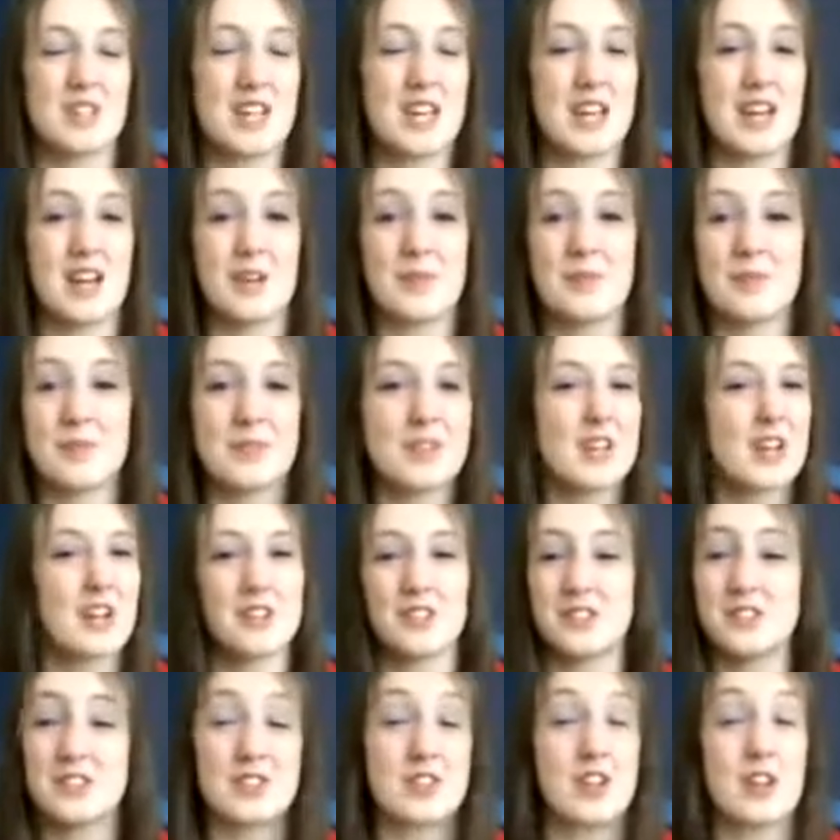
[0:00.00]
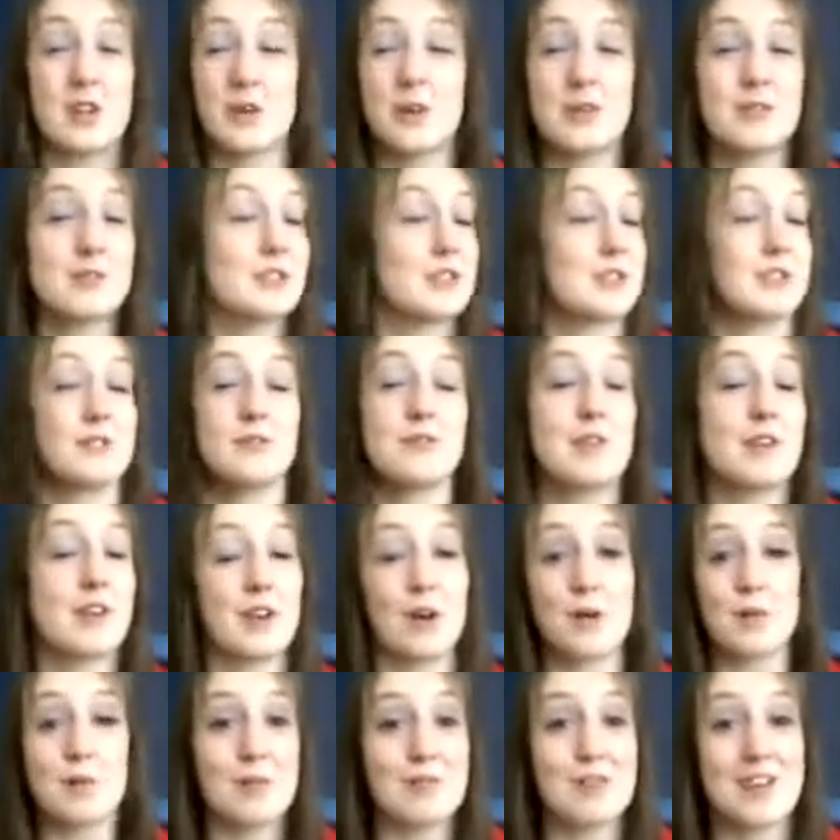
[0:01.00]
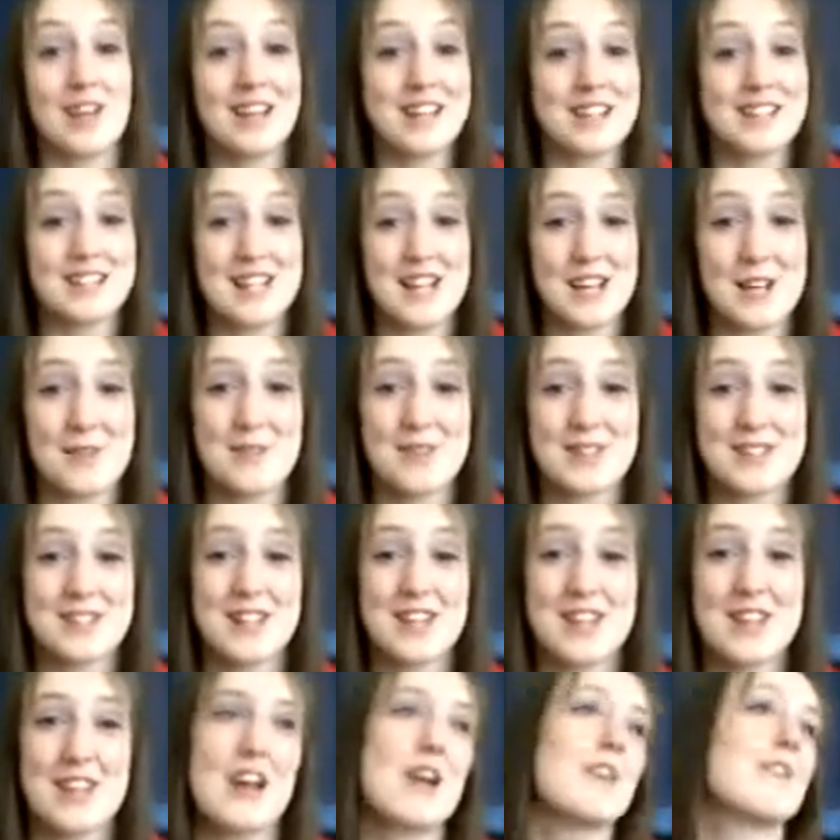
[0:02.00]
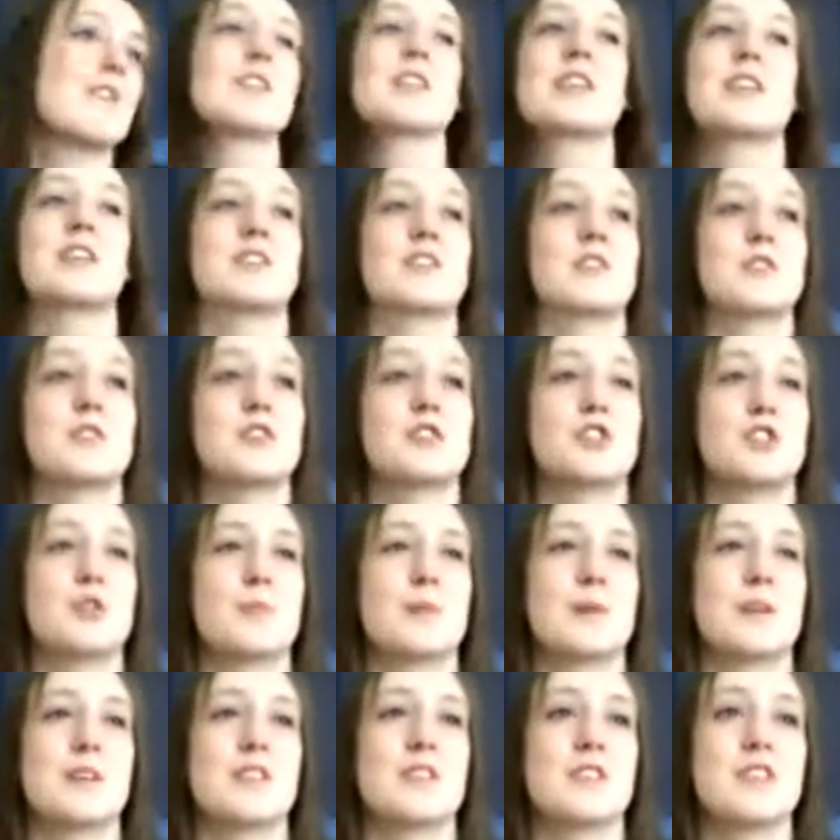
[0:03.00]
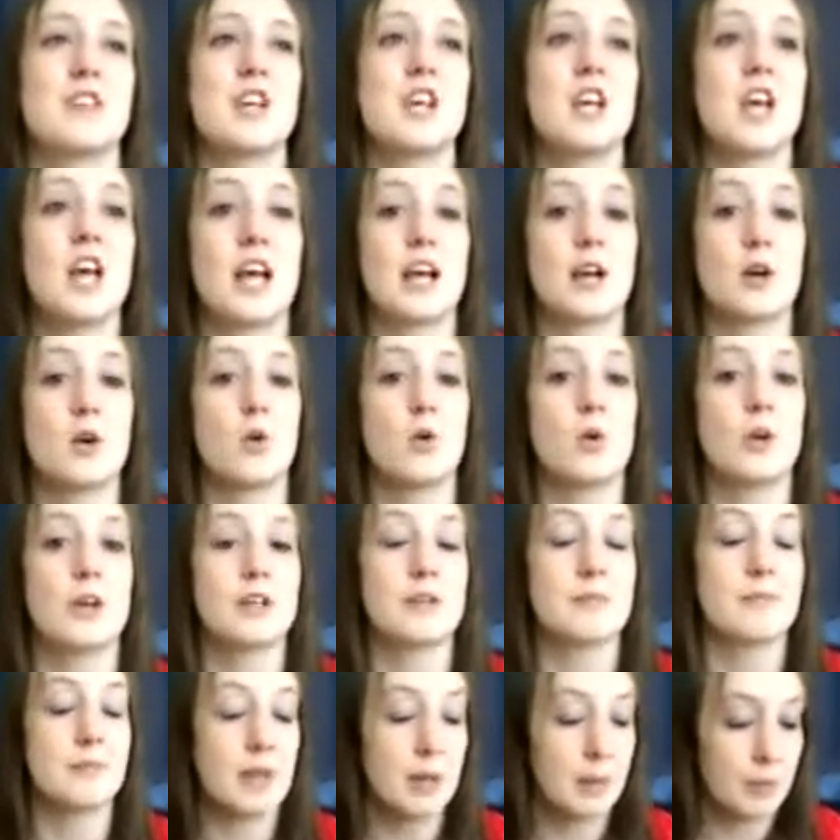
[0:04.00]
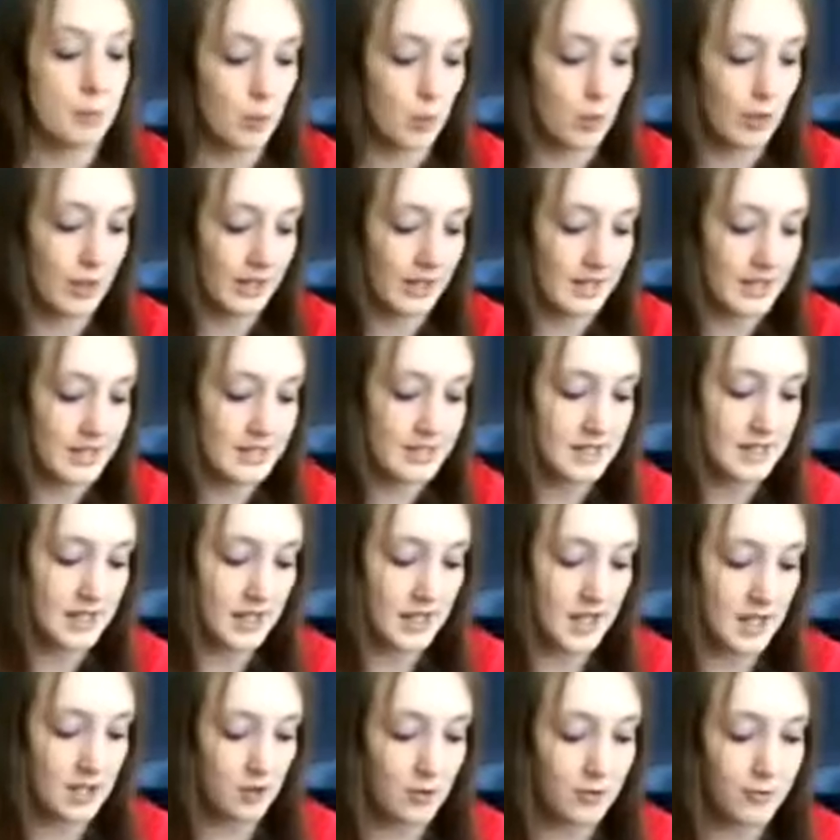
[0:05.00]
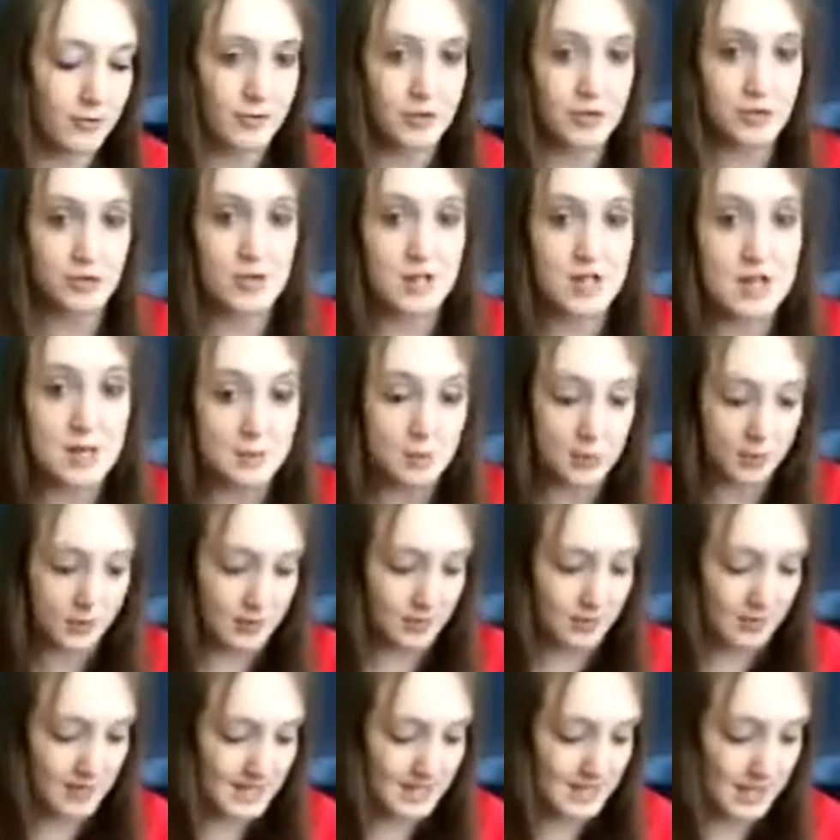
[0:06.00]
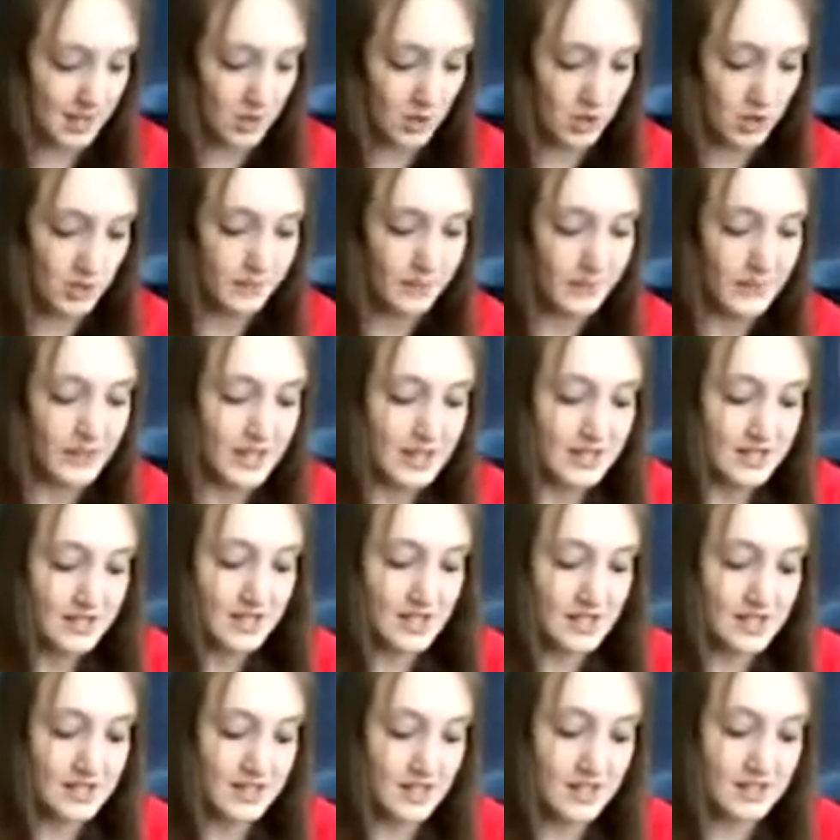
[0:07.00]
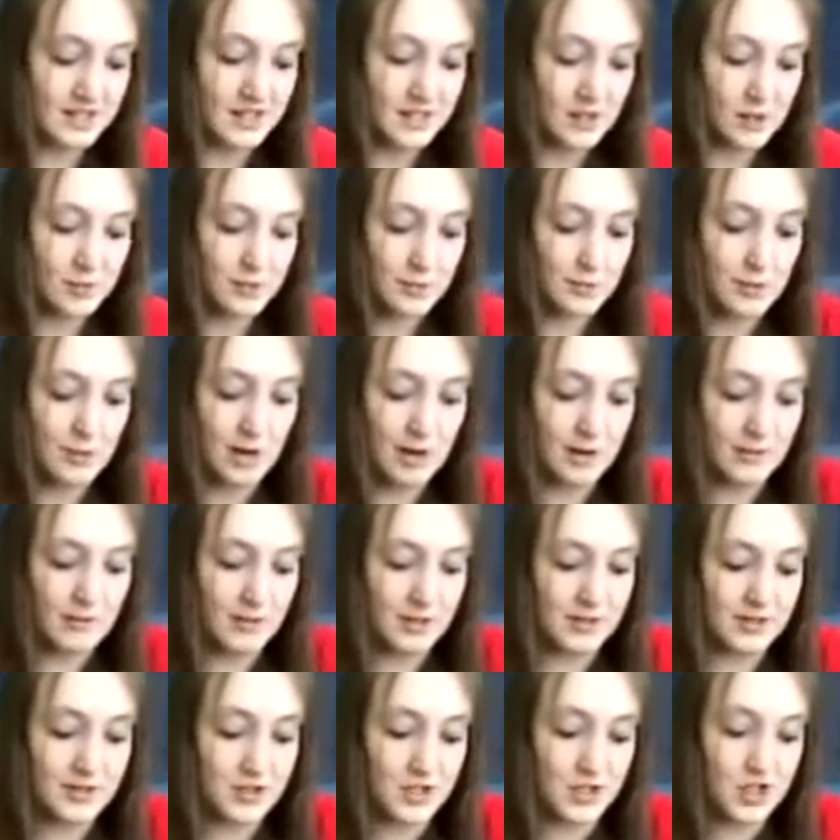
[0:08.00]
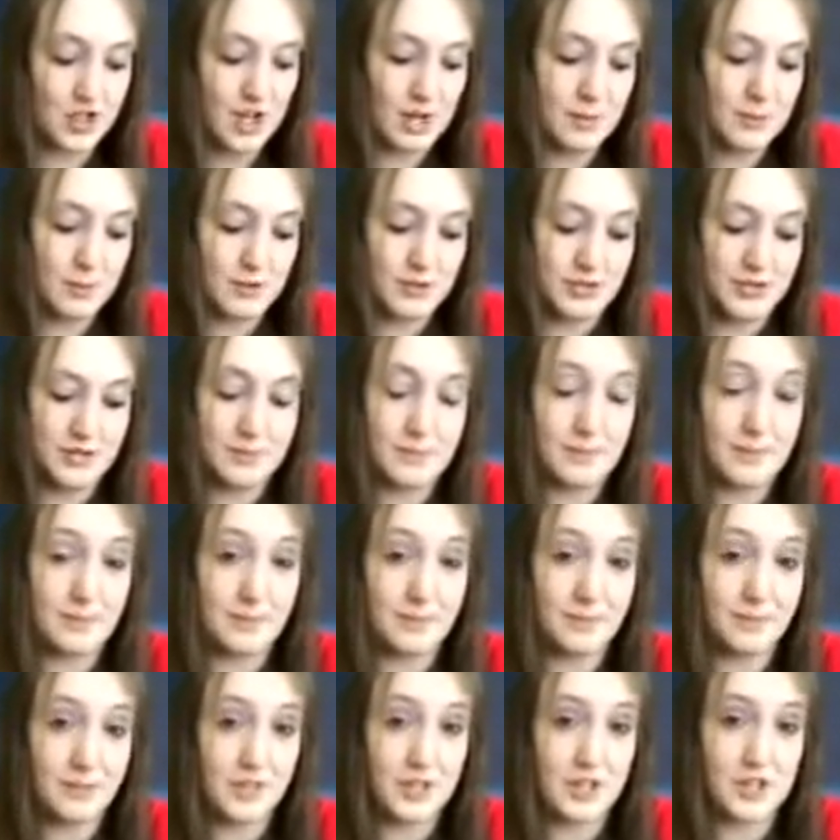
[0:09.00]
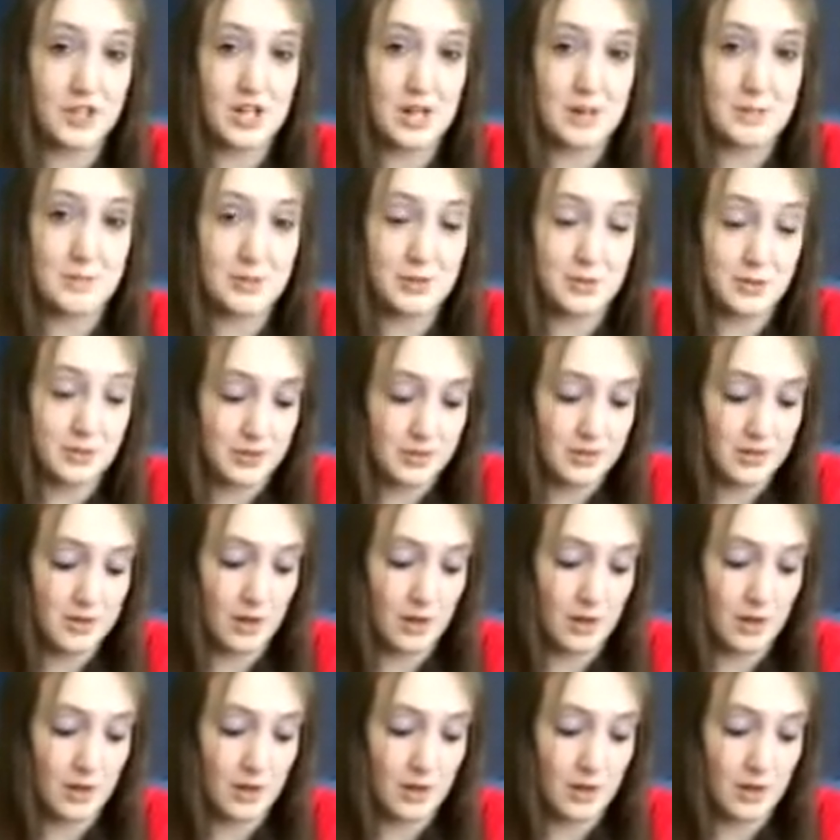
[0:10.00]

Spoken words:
yeah, I don't know, I'm just fed up with like segments like that. I think they're so stupid and corny and boring, and it's like, get off the screen, put some wrestling on. So then Santino Marella versus Sheamus. Sheamus